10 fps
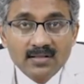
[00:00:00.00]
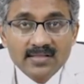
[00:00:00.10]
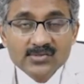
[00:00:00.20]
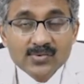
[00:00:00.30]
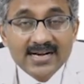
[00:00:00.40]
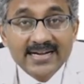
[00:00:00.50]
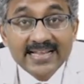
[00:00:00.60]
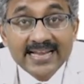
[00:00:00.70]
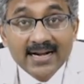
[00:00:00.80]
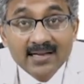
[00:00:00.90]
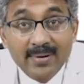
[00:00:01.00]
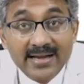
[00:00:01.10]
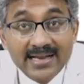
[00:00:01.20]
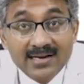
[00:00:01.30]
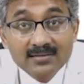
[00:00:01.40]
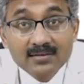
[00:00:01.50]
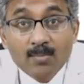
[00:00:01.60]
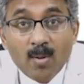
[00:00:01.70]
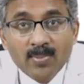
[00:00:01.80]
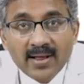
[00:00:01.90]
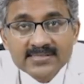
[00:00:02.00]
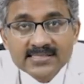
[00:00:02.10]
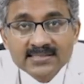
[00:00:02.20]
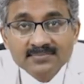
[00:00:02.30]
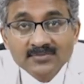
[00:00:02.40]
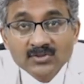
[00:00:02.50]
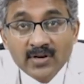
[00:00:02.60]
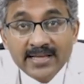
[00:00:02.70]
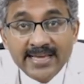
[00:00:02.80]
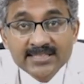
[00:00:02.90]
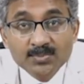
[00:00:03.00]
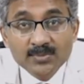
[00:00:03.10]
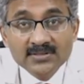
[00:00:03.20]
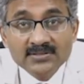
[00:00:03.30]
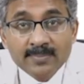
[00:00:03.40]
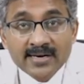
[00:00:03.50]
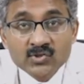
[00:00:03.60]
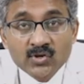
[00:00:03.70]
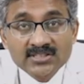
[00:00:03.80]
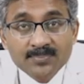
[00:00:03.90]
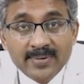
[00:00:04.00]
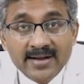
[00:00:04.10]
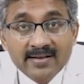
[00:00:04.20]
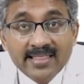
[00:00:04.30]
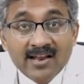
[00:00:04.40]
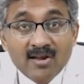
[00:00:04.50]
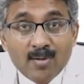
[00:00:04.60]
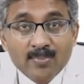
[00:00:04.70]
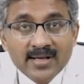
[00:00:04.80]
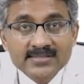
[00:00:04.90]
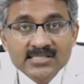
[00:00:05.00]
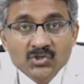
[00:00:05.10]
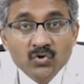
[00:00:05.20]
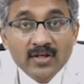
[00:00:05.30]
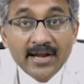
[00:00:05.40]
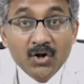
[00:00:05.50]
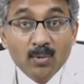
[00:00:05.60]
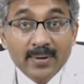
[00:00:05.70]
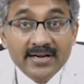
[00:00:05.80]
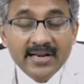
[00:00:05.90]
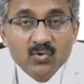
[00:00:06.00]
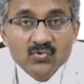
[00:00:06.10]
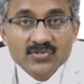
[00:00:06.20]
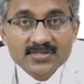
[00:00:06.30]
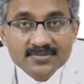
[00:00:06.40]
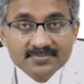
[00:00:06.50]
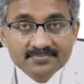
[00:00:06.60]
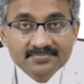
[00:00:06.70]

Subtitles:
There is one entity catamenial hemoptysis. During each month menstruation period, there is hemoptysis due to the endometriosis.